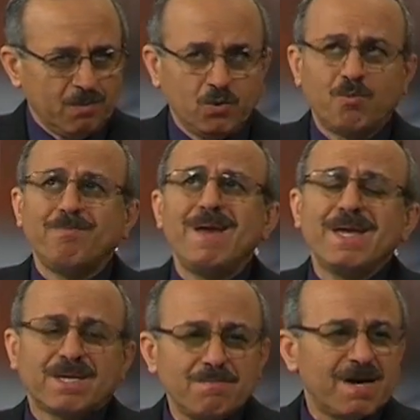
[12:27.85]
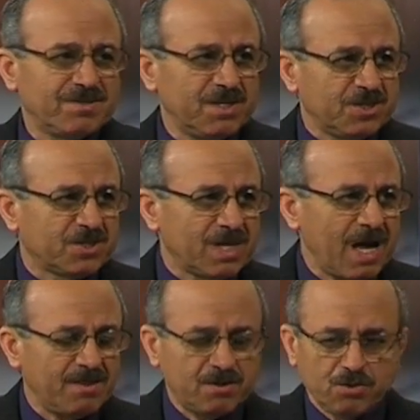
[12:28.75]
You make him as a
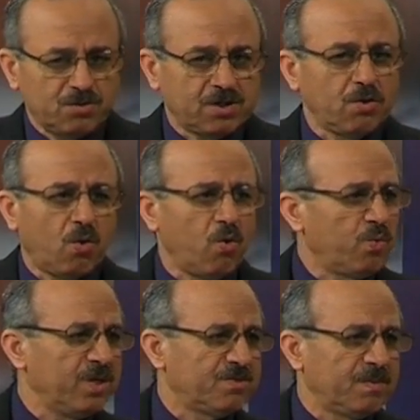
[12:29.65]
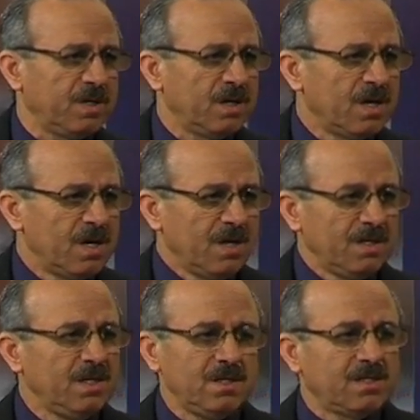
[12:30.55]
standard. You see, always we
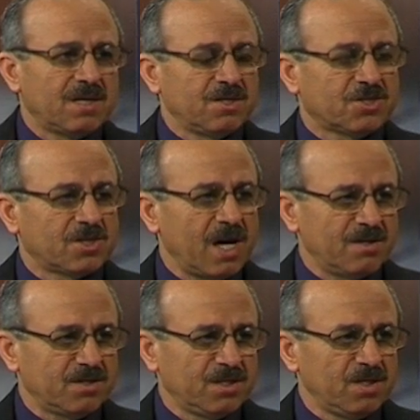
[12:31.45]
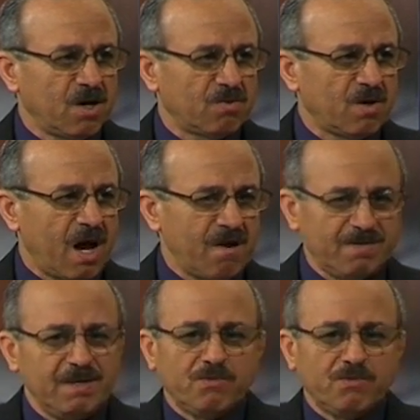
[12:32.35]
need that standard in our life.